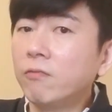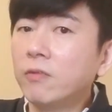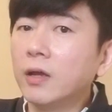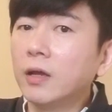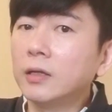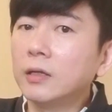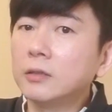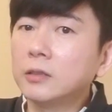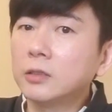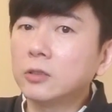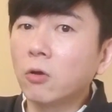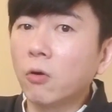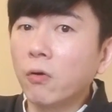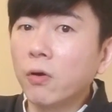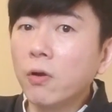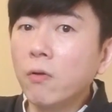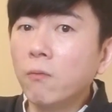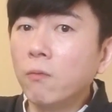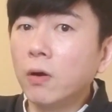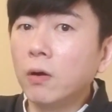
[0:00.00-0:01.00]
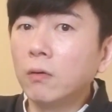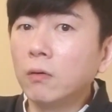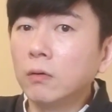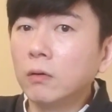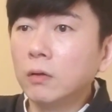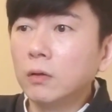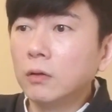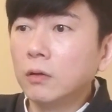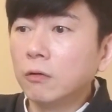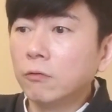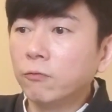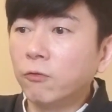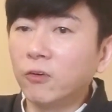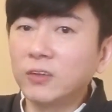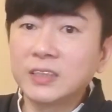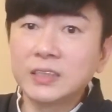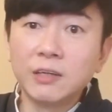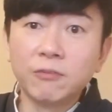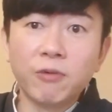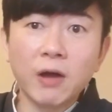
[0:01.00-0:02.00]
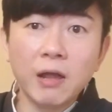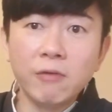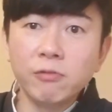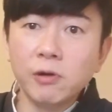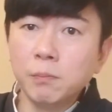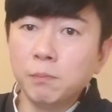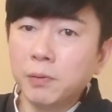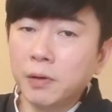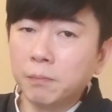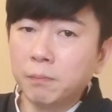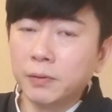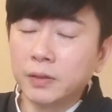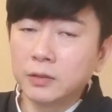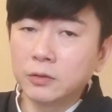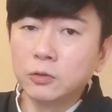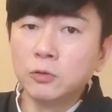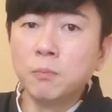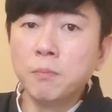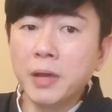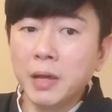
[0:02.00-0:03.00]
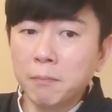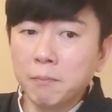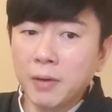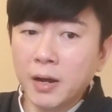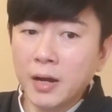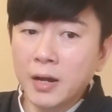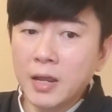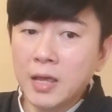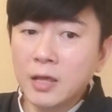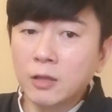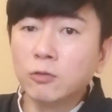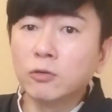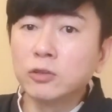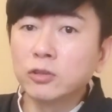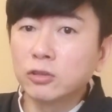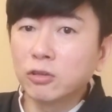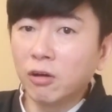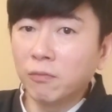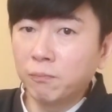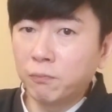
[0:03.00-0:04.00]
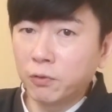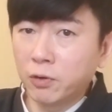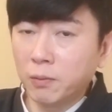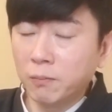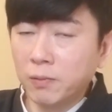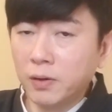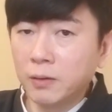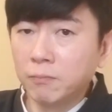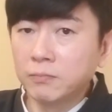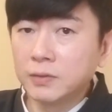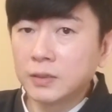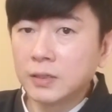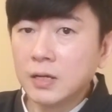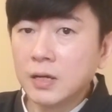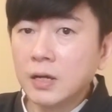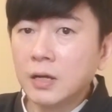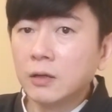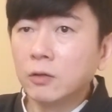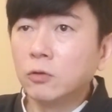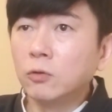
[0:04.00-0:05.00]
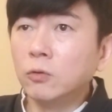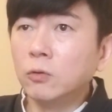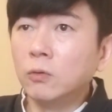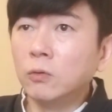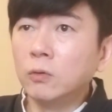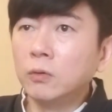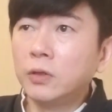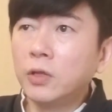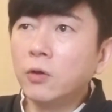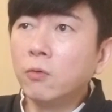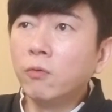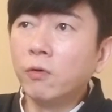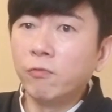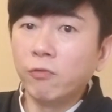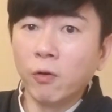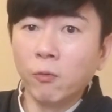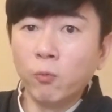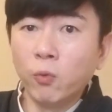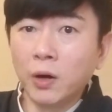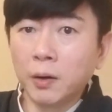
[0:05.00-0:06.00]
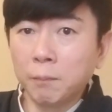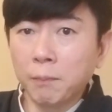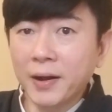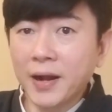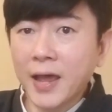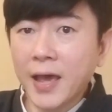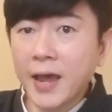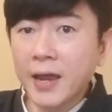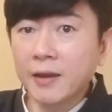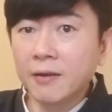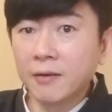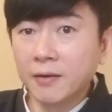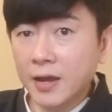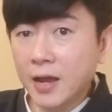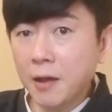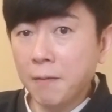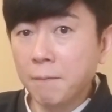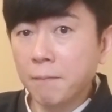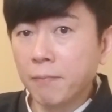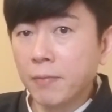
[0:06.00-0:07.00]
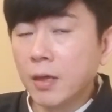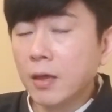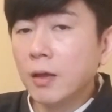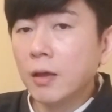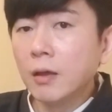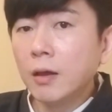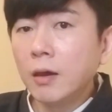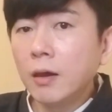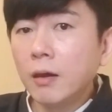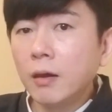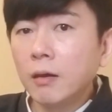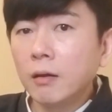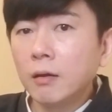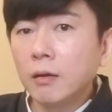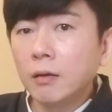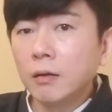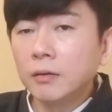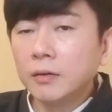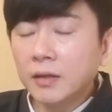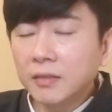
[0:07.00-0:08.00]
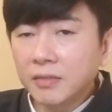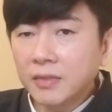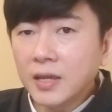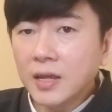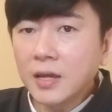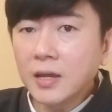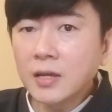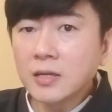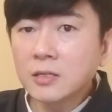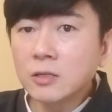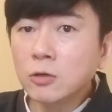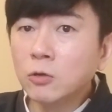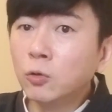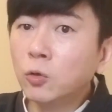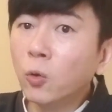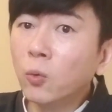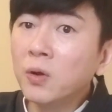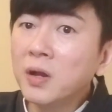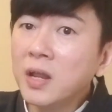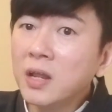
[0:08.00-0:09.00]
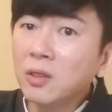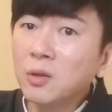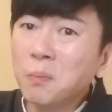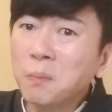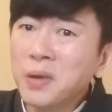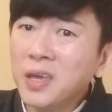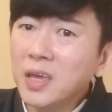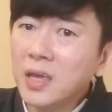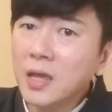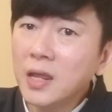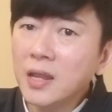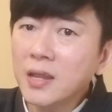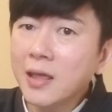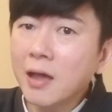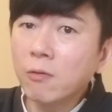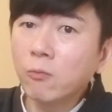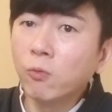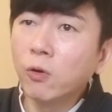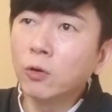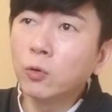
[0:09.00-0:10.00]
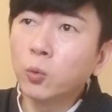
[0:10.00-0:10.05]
the story world for survival purpose, to make money, to solve problems, to deal with your work plan, yeah? The thing is, you don't need to be in that world